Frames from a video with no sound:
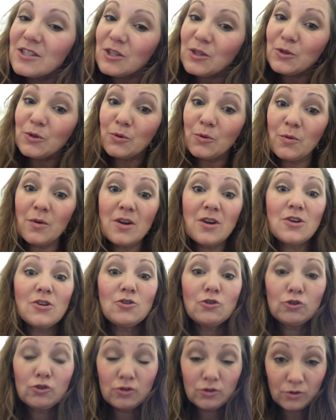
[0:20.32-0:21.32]
you
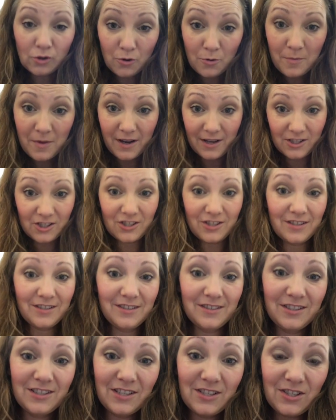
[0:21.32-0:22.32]
so much.
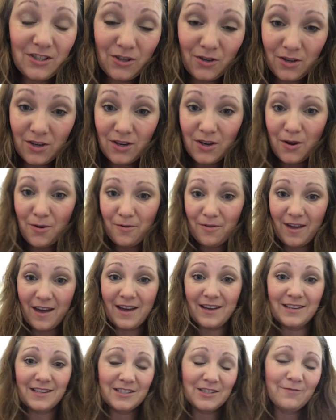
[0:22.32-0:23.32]
Just so you know
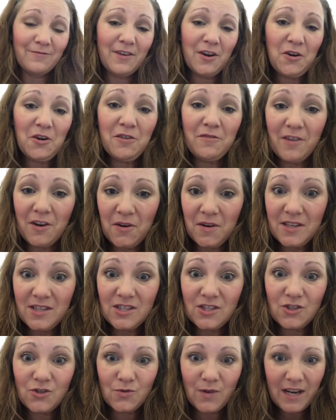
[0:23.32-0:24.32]
that. It's very, very
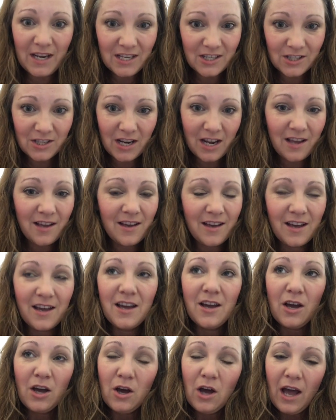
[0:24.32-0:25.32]
strange
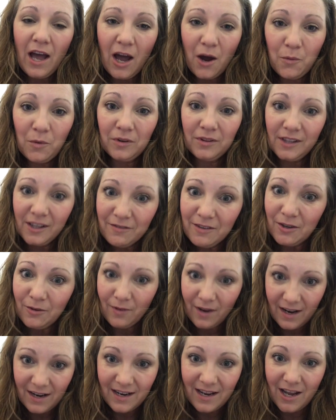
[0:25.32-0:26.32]
how we're living
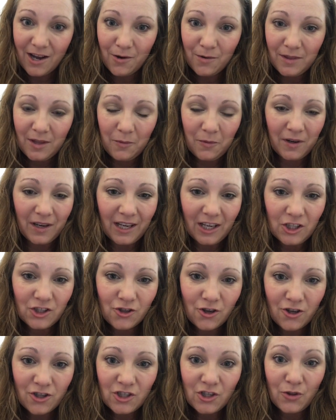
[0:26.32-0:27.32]
right now and that we're getting
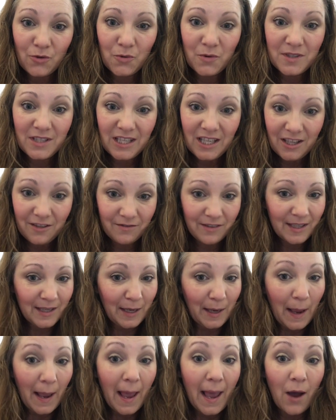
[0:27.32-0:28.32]
church through a
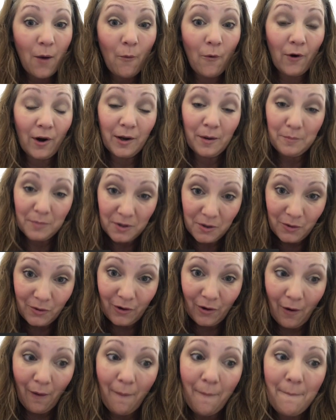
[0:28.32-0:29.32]
TV or a
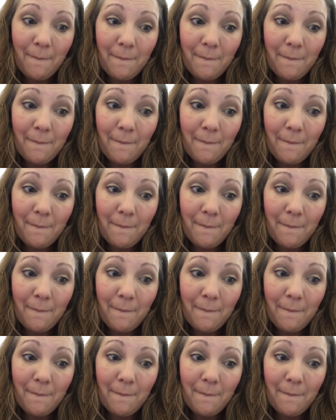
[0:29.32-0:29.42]
computer.